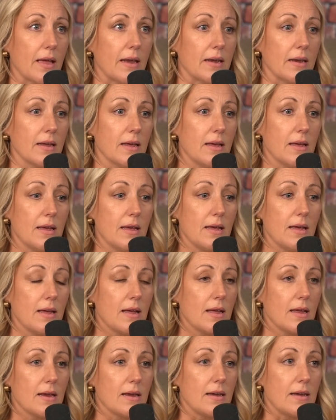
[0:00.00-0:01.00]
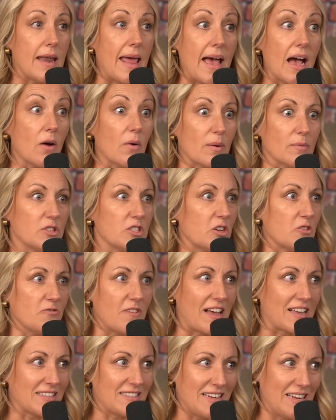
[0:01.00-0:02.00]
And now I'm
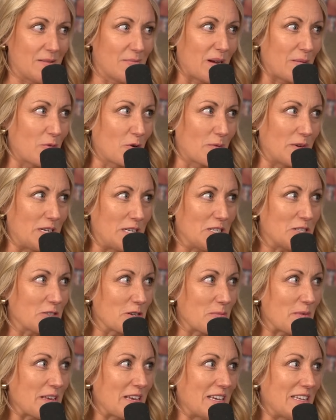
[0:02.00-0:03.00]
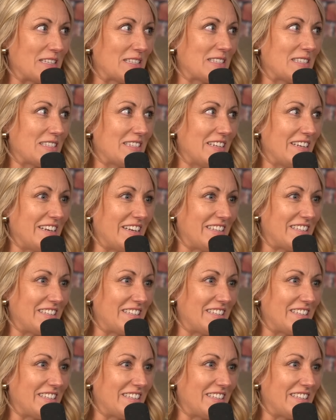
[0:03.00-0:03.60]
so fascinated by Mormon history because